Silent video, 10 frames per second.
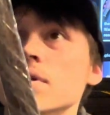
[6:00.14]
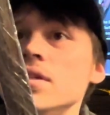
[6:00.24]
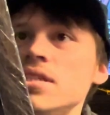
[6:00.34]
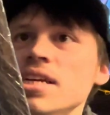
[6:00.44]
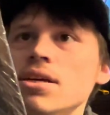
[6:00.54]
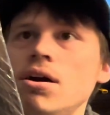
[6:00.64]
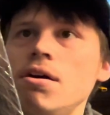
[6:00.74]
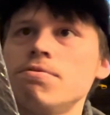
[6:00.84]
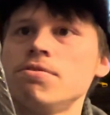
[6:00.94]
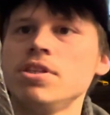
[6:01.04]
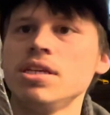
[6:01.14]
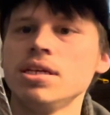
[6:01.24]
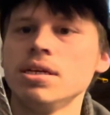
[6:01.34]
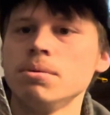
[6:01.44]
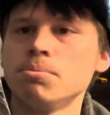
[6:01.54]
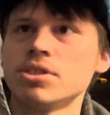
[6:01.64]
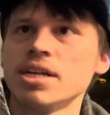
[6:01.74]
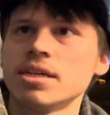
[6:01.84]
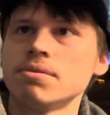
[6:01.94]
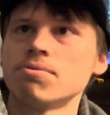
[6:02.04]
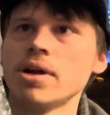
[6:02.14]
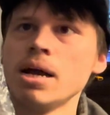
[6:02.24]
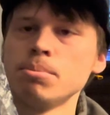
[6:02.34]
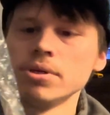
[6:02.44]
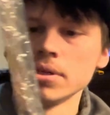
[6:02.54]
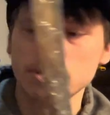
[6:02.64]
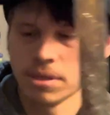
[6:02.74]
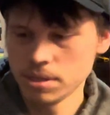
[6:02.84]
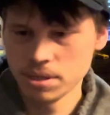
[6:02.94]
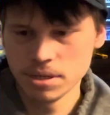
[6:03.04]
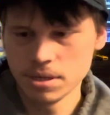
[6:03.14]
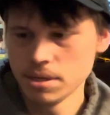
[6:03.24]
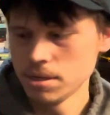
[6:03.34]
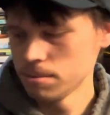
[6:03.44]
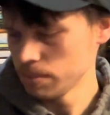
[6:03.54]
going to take off the protective wrapping. Let me